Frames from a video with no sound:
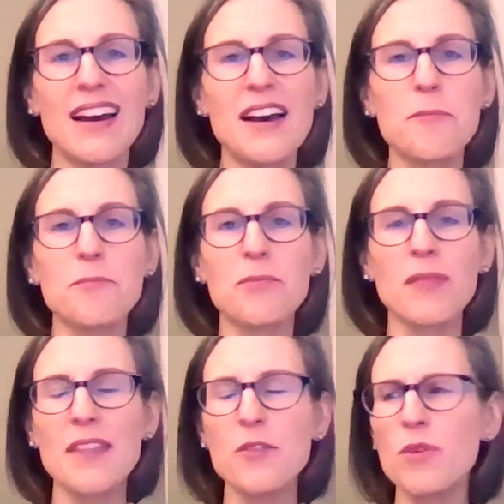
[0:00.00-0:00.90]
And
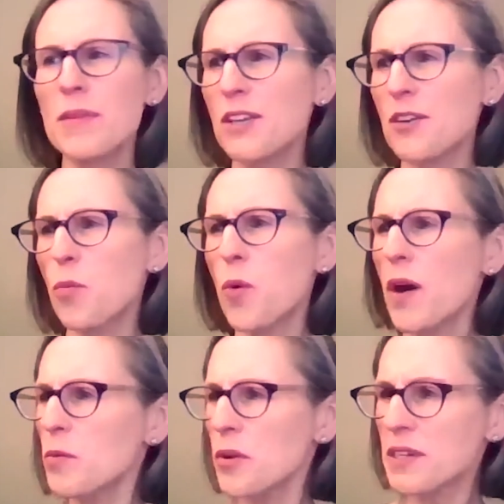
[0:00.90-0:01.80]
the women, you know,
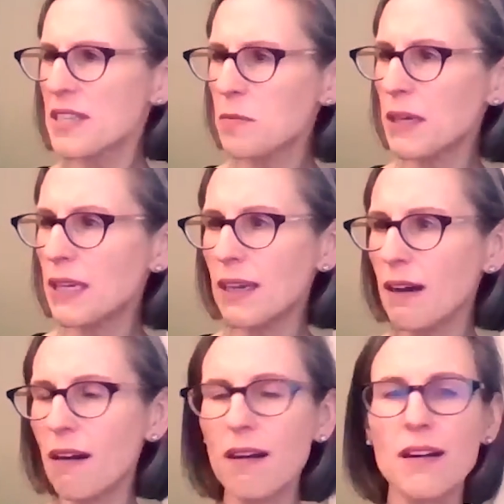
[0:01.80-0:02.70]
one works in
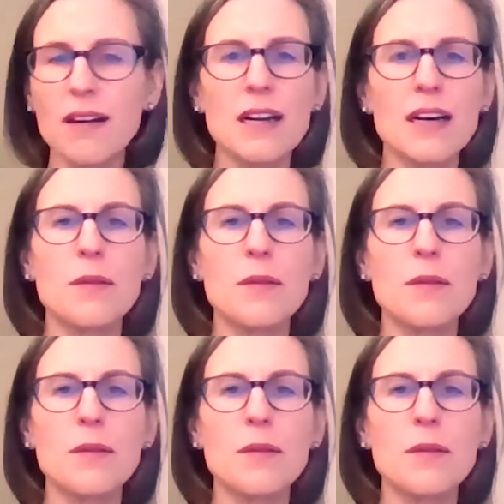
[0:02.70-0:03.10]
PR,